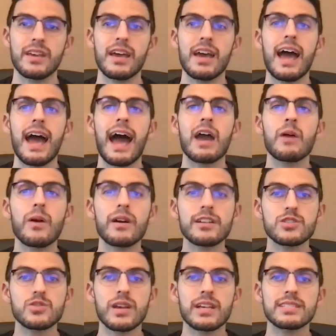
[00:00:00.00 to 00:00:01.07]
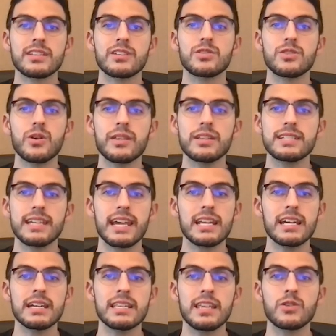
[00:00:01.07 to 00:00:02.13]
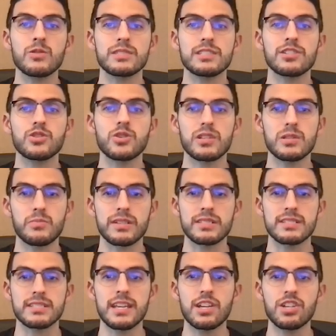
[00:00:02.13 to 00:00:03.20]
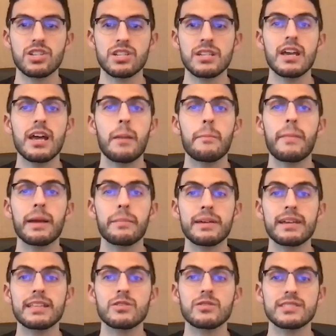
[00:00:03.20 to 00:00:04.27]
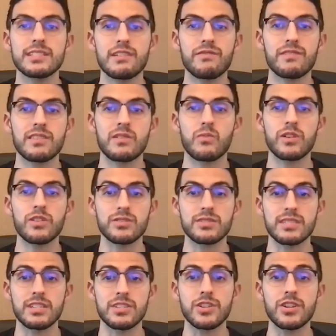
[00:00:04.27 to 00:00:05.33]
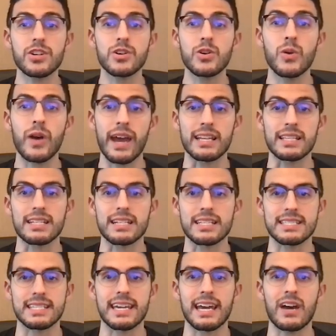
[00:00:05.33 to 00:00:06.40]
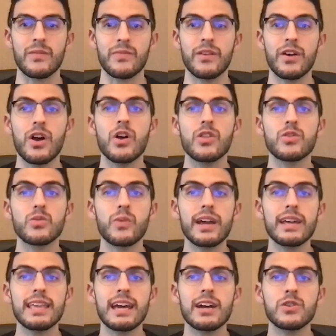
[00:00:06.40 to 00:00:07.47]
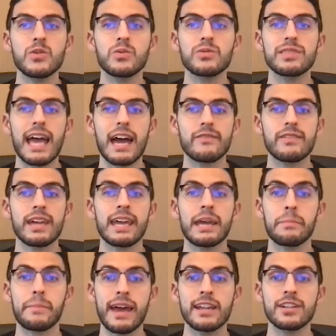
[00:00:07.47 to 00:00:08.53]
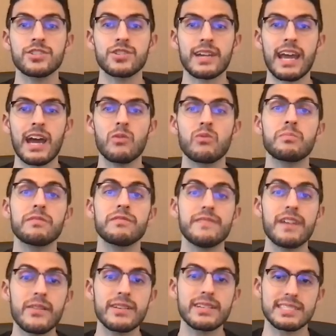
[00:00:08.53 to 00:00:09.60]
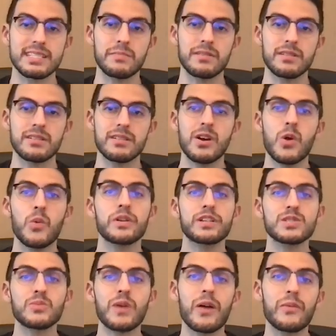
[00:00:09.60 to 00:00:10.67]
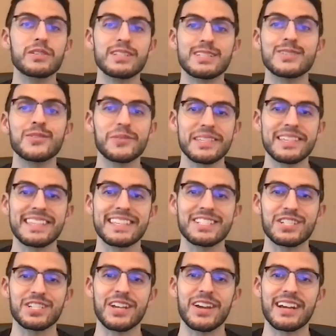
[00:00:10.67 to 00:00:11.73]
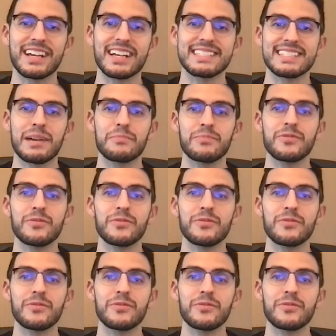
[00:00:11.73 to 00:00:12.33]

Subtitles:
I want to stress that although the data that you see in Jonah's presentation might be a little different than what you see in your Google Analytics account, the way that you will navigate and manage your account will be very similar, which is why we're just using this generic example.